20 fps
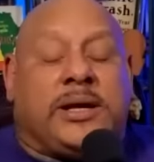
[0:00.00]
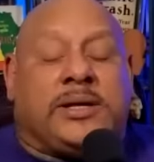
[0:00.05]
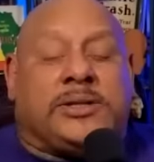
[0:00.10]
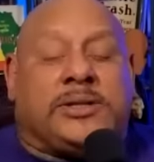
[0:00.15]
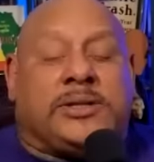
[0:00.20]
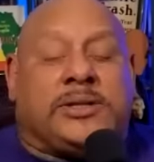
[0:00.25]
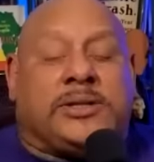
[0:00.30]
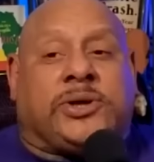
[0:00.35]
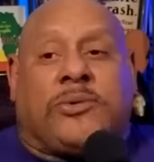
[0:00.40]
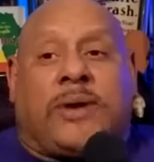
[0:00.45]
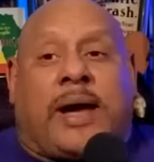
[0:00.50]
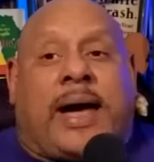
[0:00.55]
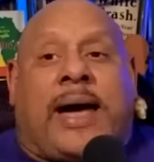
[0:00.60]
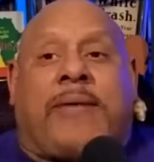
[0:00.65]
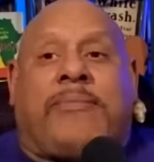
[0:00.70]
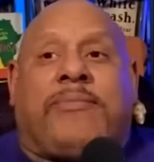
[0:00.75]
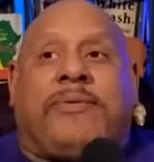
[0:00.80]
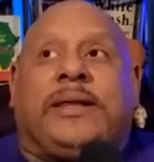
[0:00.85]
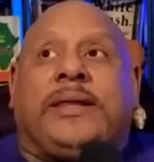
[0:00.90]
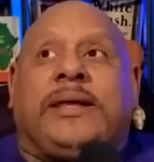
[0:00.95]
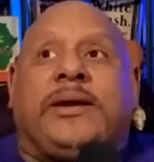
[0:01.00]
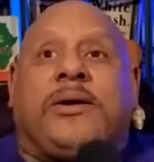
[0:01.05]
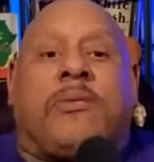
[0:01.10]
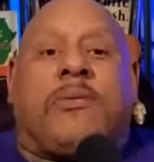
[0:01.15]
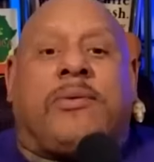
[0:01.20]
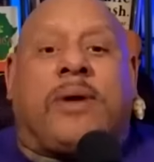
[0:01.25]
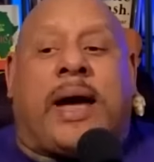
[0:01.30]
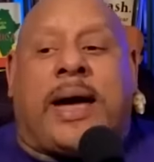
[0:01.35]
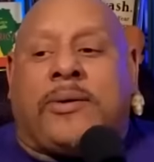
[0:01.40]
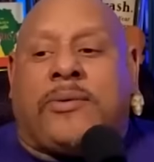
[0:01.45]
So I really don't
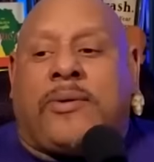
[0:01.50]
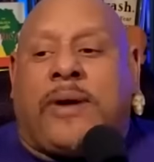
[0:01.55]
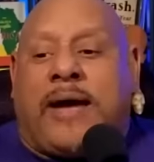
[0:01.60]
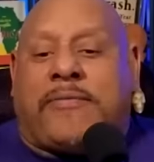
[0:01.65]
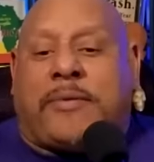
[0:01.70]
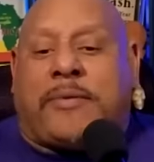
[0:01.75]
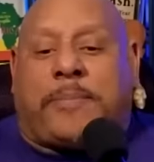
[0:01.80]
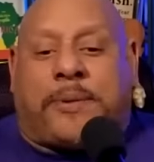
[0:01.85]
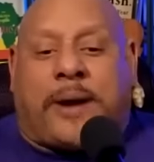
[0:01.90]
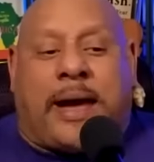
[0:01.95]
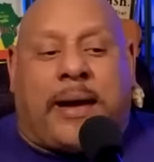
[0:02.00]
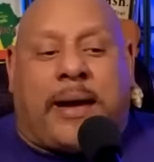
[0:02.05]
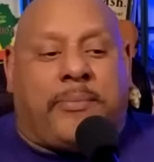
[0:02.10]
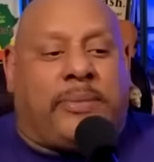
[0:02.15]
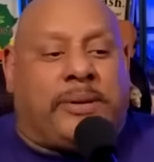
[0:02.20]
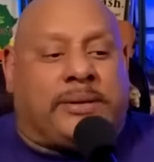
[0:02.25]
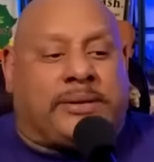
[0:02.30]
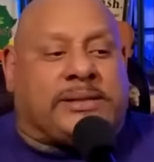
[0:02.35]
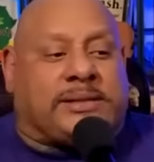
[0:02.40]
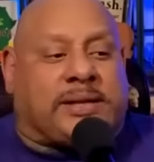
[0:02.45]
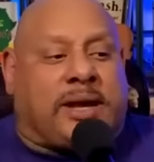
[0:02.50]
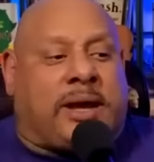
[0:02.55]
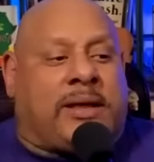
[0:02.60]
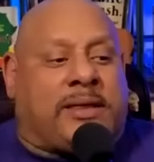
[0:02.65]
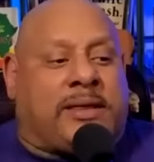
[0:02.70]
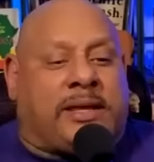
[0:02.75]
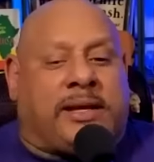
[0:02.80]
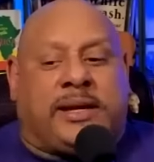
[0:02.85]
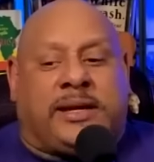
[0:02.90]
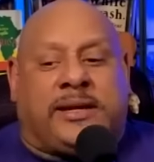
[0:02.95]
I don't have a problem with this
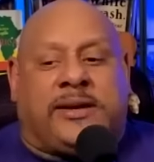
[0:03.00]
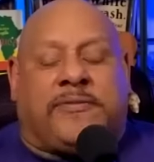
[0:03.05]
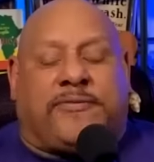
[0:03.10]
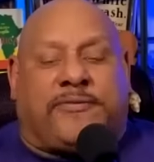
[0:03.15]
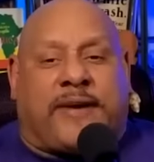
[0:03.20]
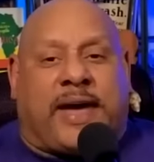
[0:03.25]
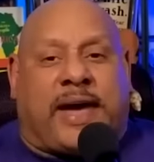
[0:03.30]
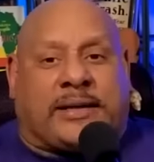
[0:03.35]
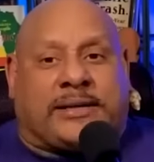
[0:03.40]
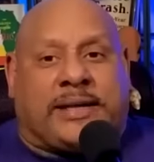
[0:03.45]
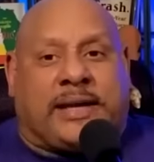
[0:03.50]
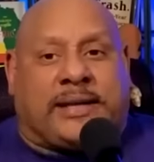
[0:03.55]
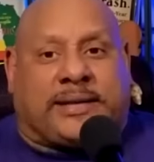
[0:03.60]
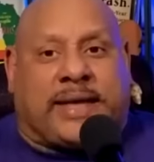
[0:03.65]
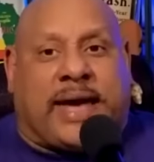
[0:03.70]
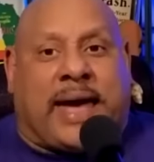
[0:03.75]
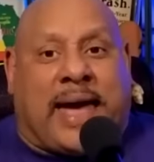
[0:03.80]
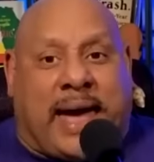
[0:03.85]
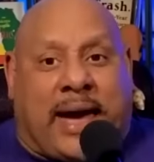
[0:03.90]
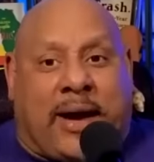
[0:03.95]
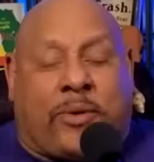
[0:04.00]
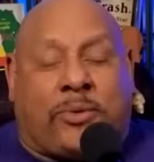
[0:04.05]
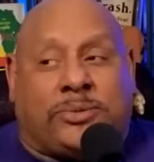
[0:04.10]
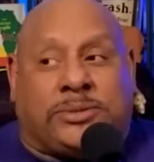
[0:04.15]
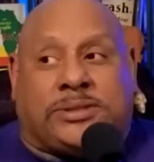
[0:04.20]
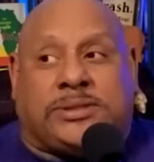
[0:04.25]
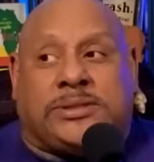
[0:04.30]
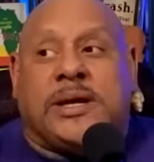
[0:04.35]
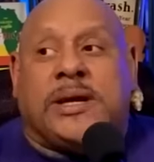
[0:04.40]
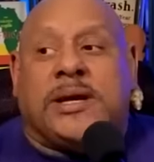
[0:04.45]
other than the fact that the
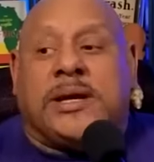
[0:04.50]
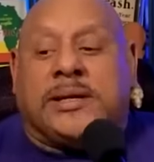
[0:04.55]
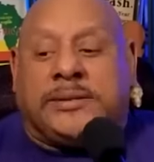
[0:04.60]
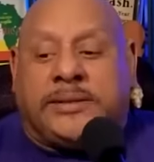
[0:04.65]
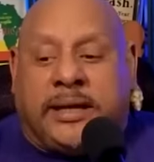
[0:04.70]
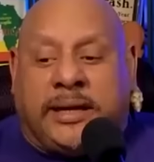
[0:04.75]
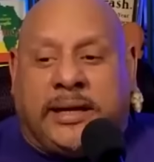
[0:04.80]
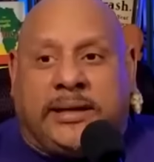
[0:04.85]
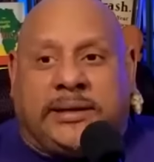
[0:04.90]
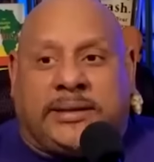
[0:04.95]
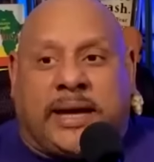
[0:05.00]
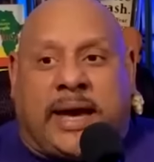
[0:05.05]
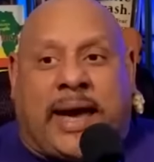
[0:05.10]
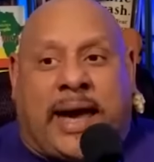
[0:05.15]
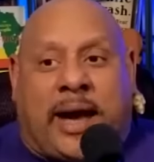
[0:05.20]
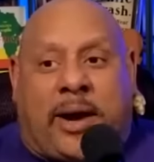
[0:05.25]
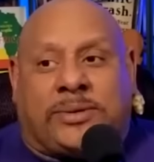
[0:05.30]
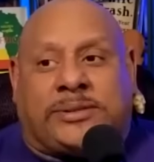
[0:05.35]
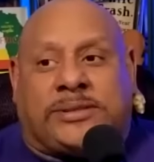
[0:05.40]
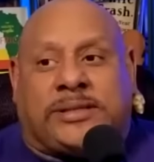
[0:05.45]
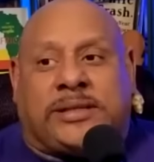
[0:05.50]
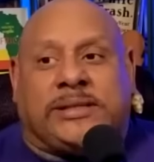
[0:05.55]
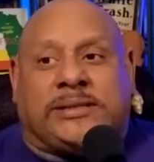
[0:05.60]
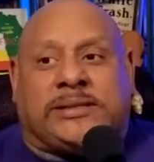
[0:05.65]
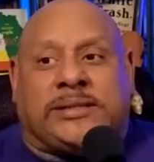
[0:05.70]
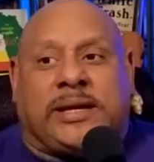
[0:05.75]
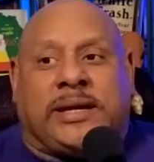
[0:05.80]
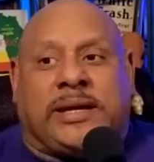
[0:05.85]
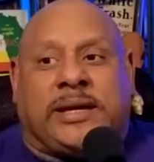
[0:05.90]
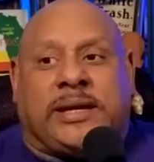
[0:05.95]
house the the house
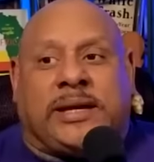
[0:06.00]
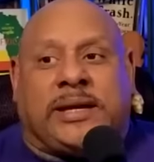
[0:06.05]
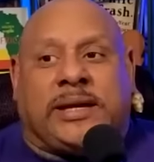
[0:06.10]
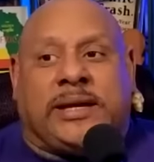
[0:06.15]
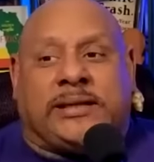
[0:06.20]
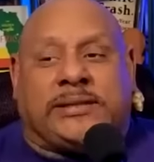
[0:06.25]
is is